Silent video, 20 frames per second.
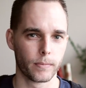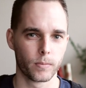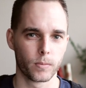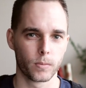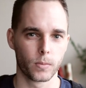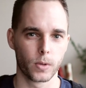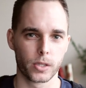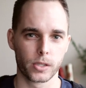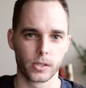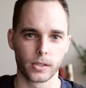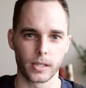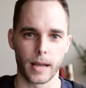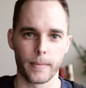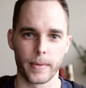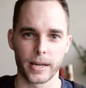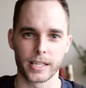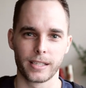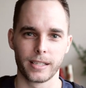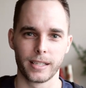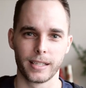which I'm
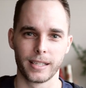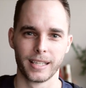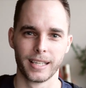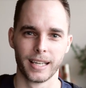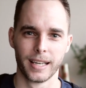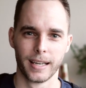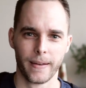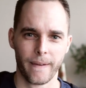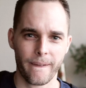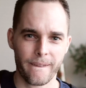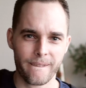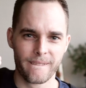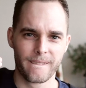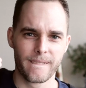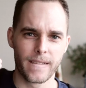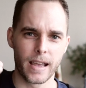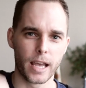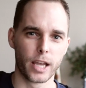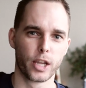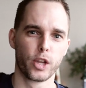actually
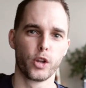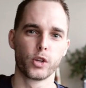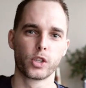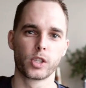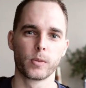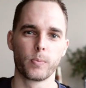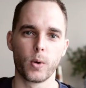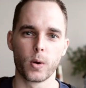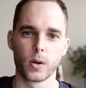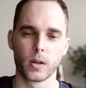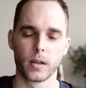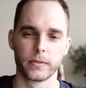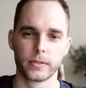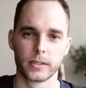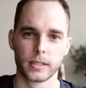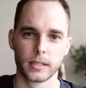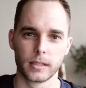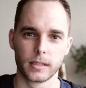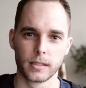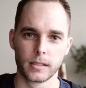a huge supporter of
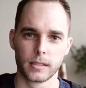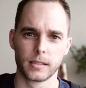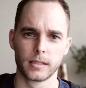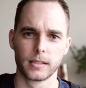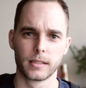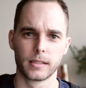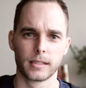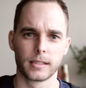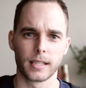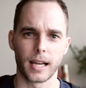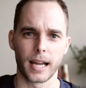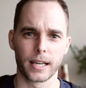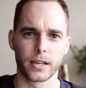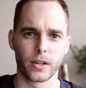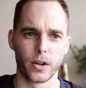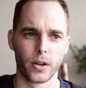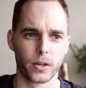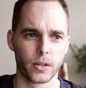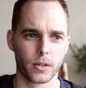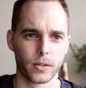Diet
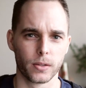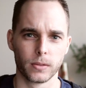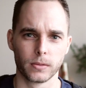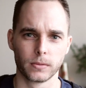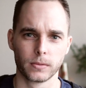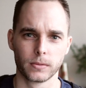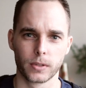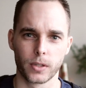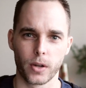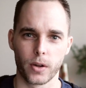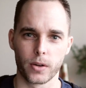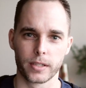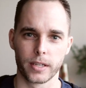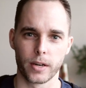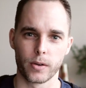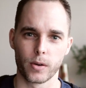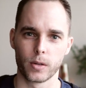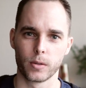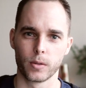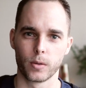Coke or Coke
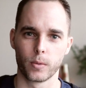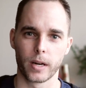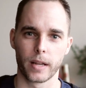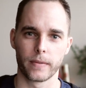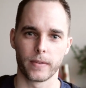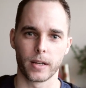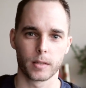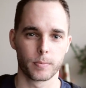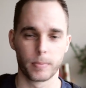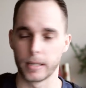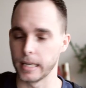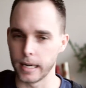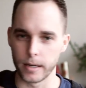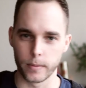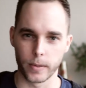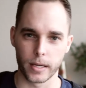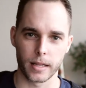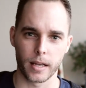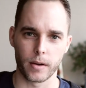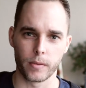Zero or whatever else. But
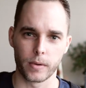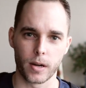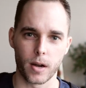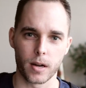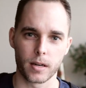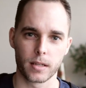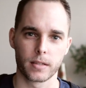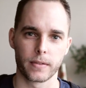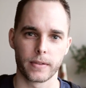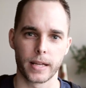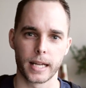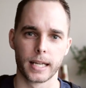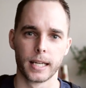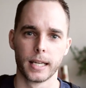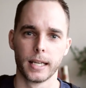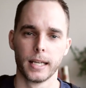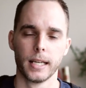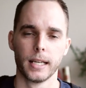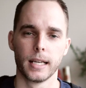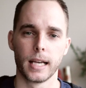anyway, regardless of that,
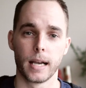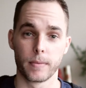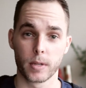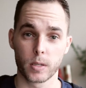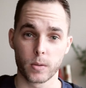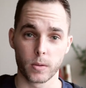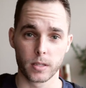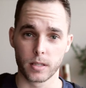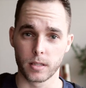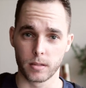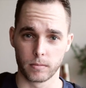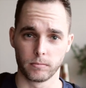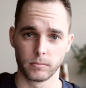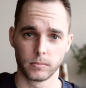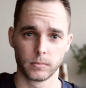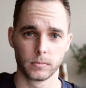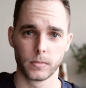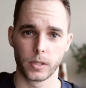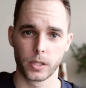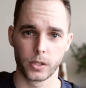this was
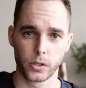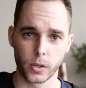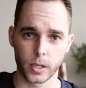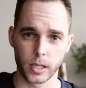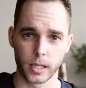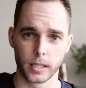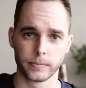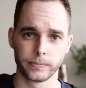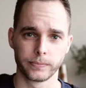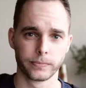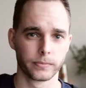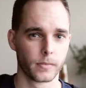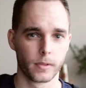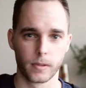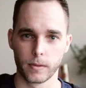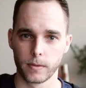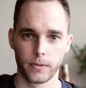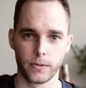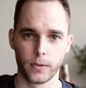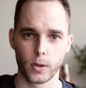
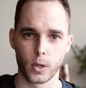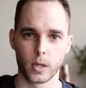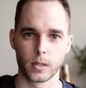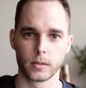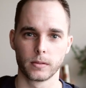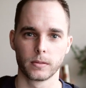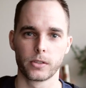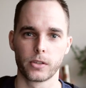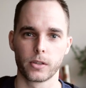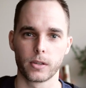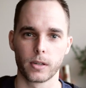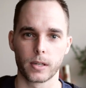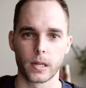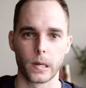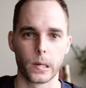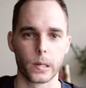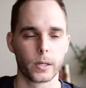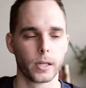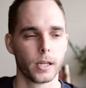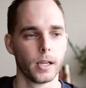full on sugar
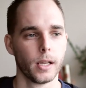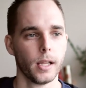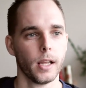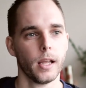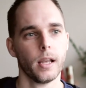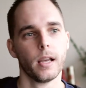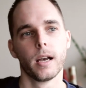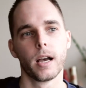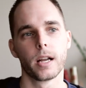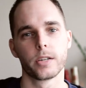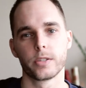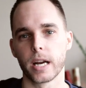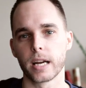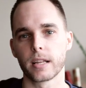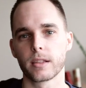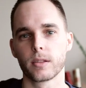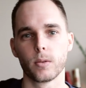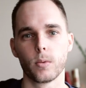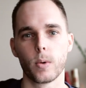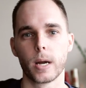Coke. I
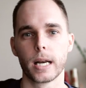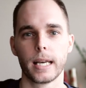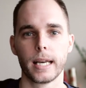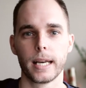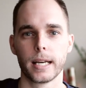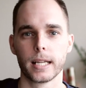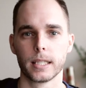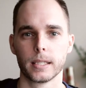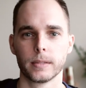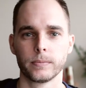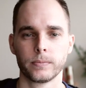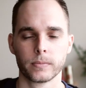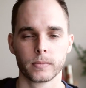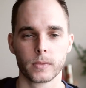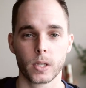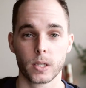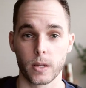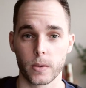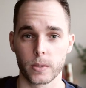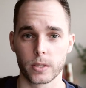drank the 1 liter
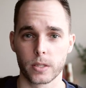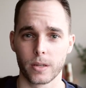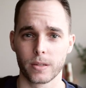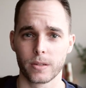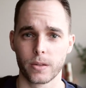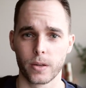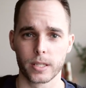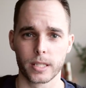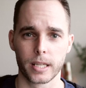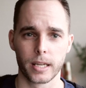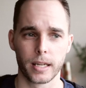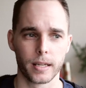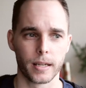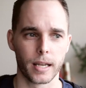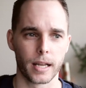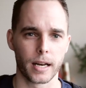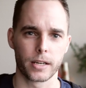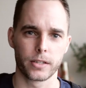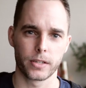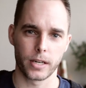because I was so thirsty,
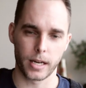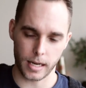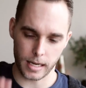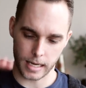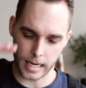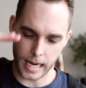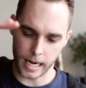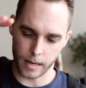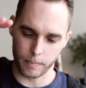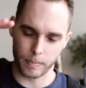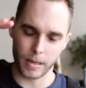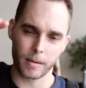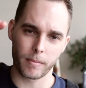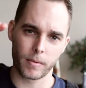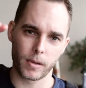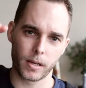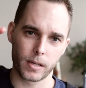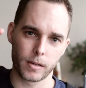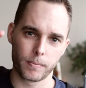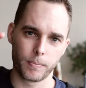and I ate a big
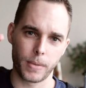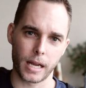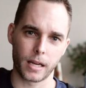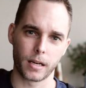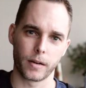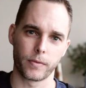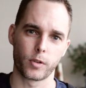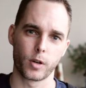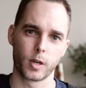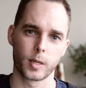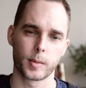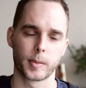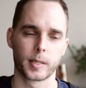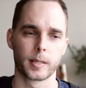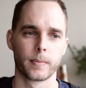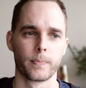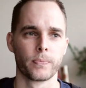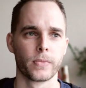packet of crisps.